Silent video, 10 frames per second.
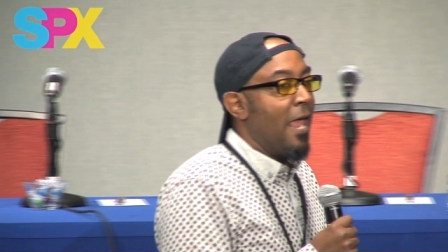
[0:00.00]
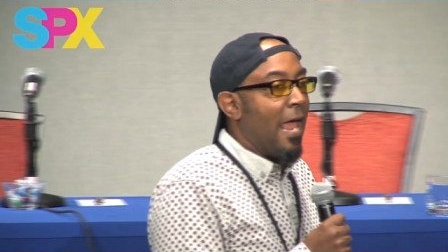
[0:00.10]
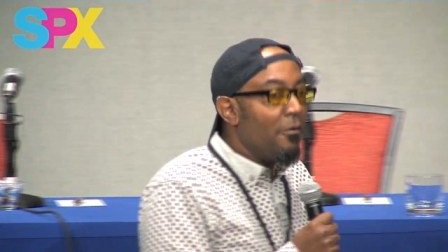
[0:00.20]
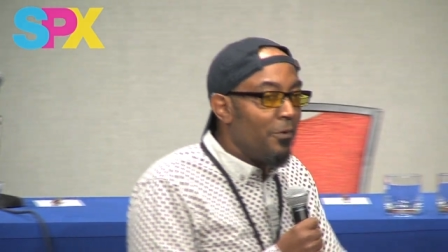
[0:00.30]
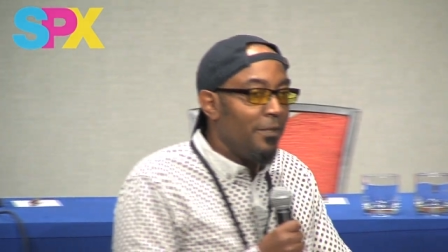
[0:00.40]

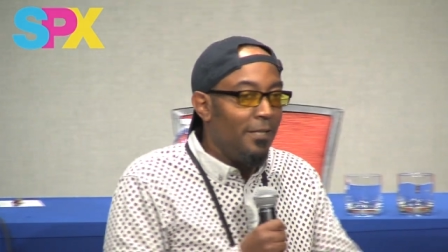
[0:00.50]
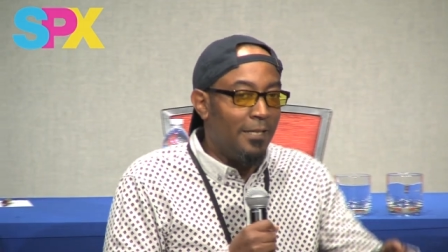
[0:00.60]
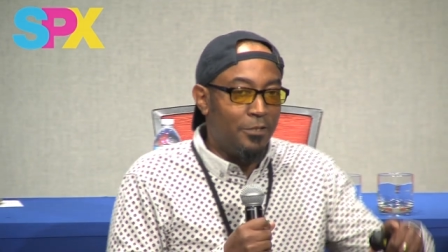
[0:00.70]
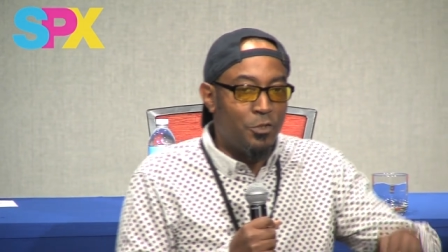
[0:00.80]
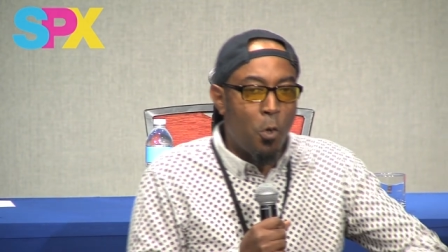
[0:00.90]
everything
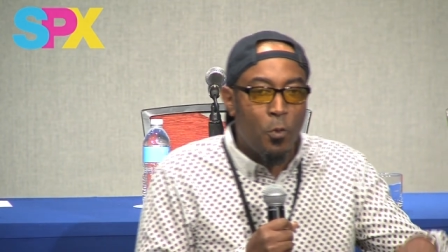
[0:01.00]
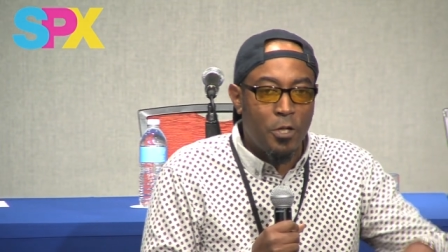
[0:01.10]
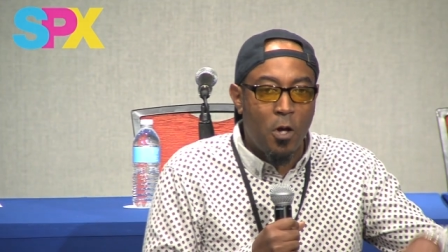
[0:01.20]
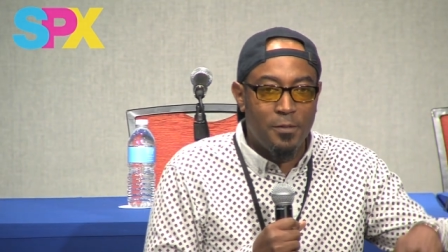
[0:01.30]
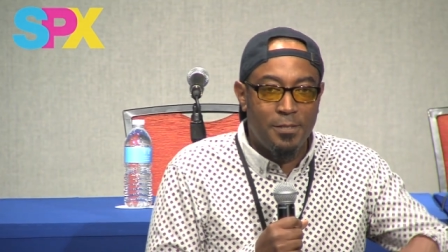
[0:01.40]
that's going
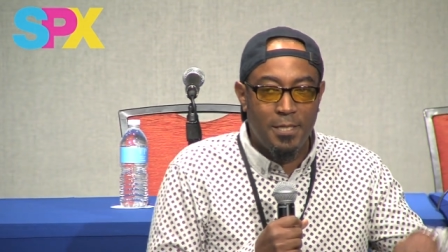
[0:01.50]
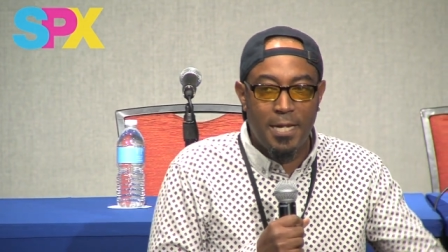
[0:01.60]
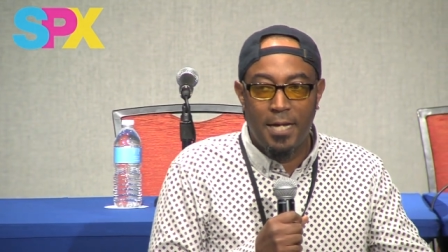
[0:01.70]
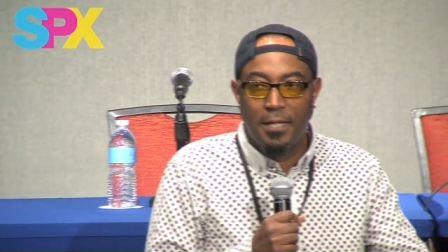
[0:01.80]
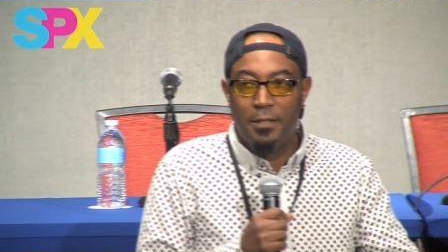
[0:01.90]
on
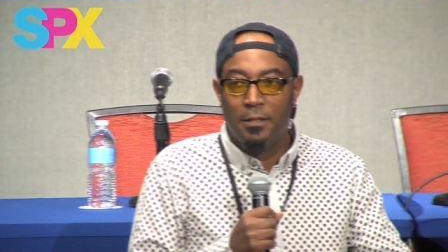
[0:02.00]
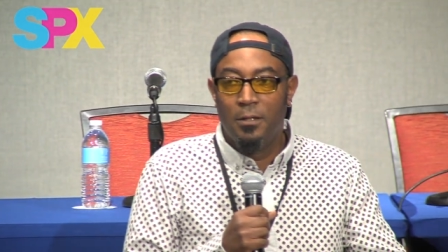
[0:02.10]
today,